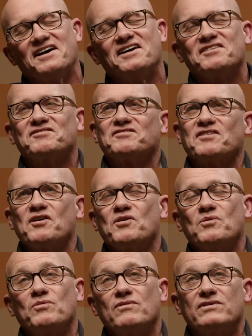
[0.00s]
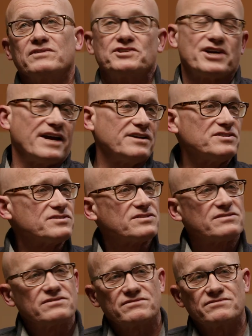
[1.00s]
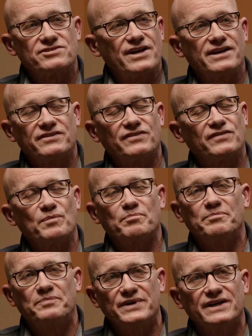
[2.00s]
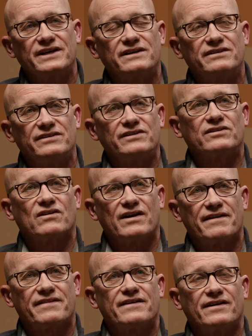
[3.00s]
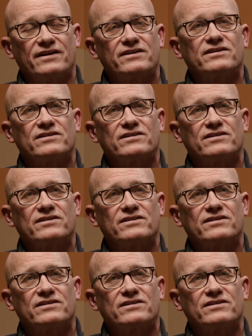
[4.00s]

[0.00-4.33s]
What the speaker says: So change is a big deal, I think.